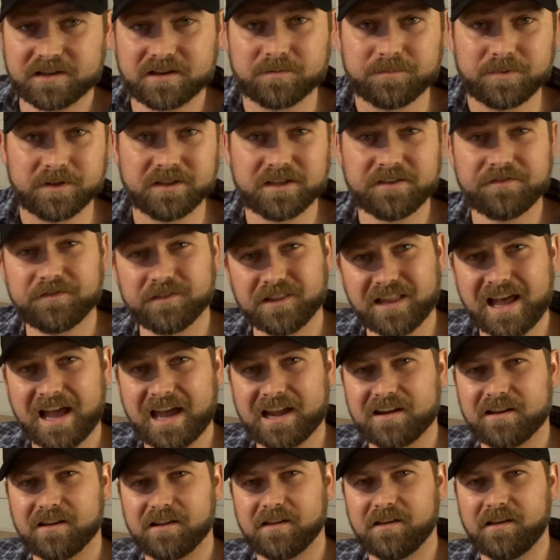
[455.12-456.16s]
completely
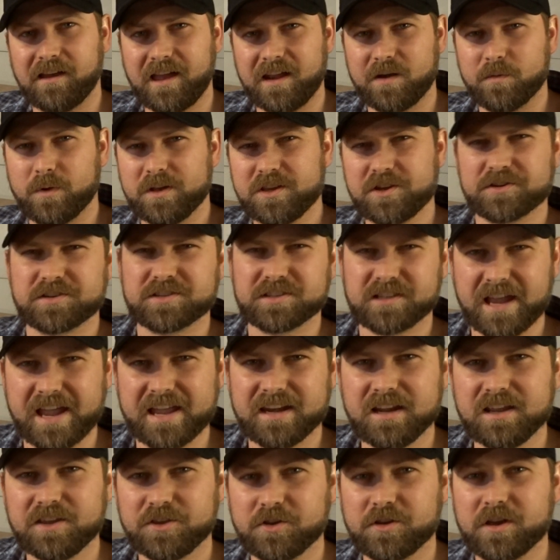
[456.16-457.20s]
flat. And when you're
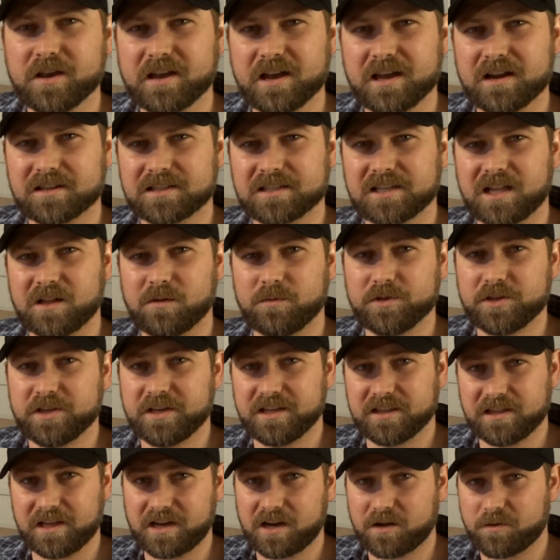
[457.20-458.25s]
sanding, you can kind of tell when you
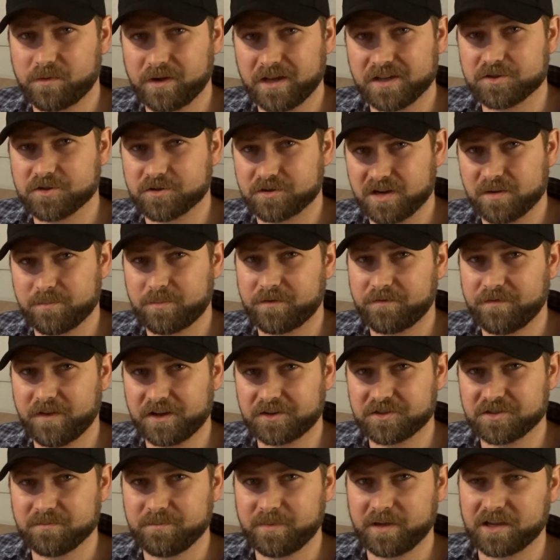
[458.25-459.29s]
hit like a ridge or an
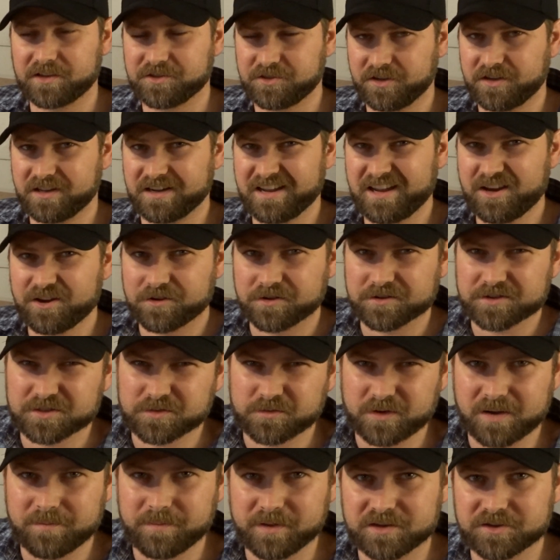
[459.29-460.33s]
imperfection, because you can hear it
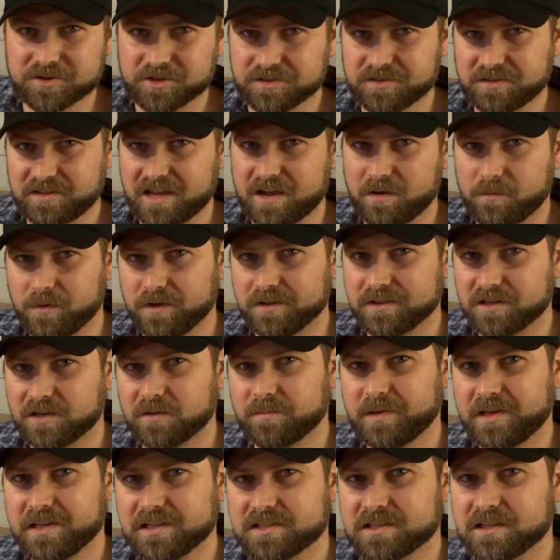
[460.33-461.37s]
scraping just that one little
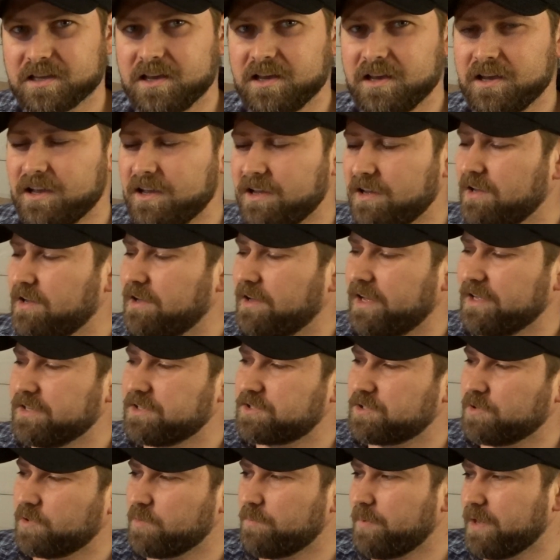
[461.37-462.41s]
piece. And
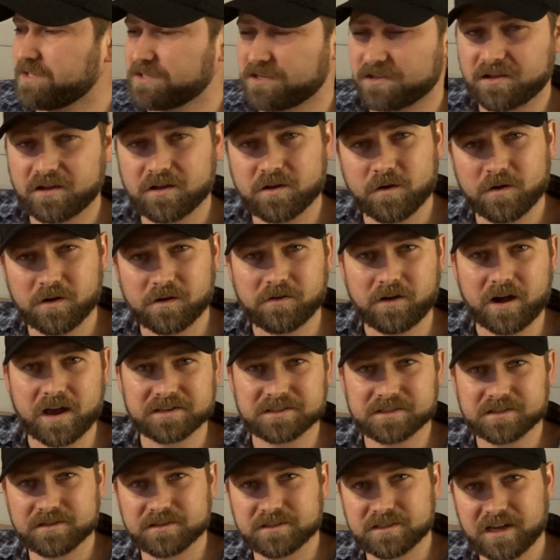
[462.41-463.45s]
so you basically go
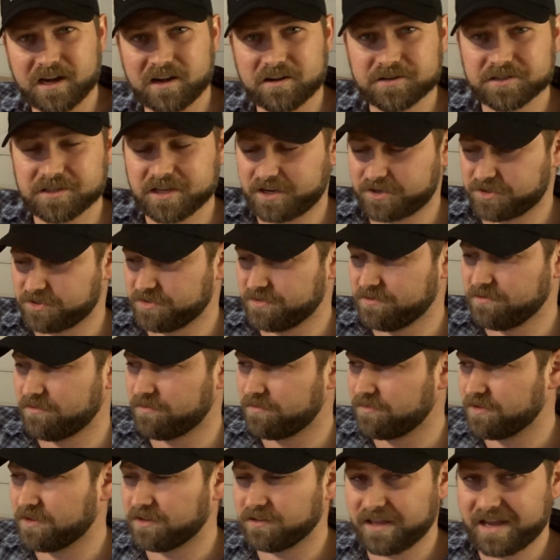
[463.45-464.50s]
across the entire section,
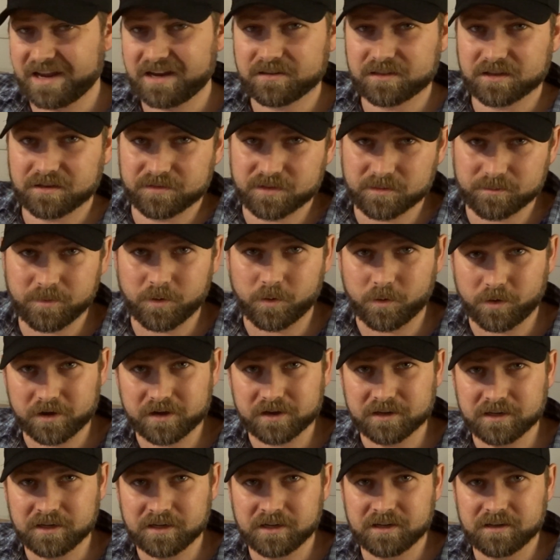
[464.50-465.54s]
the length of the board,
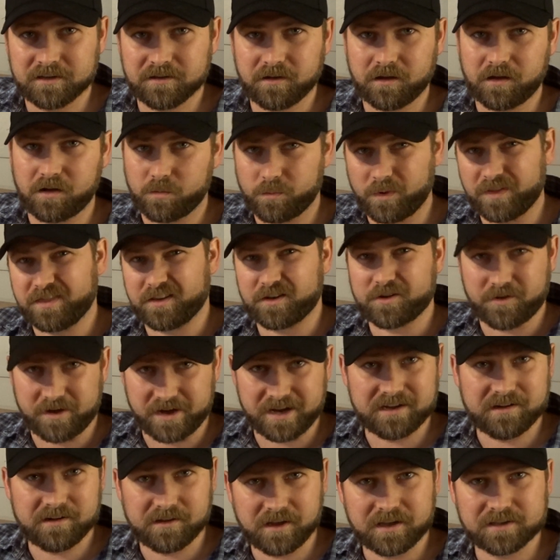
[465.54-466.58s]
or with the
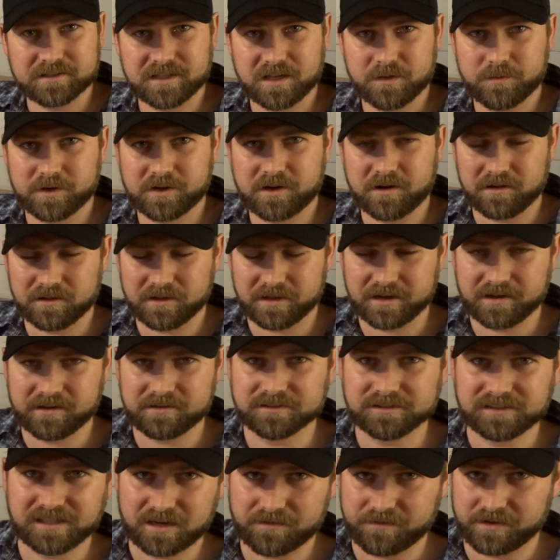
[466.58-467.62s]
grain, as they would call it,
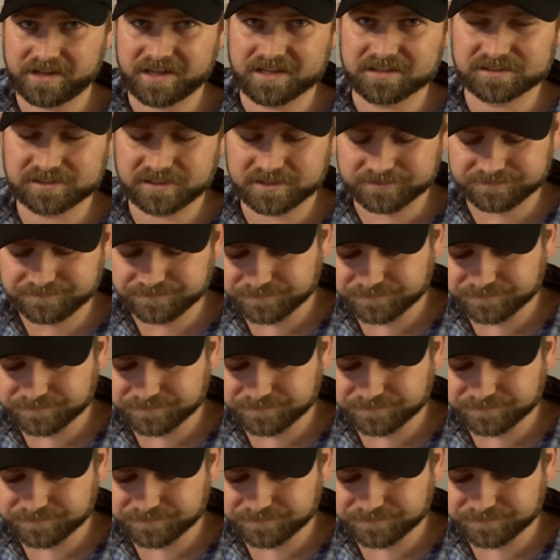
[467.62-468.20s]
instead of against it,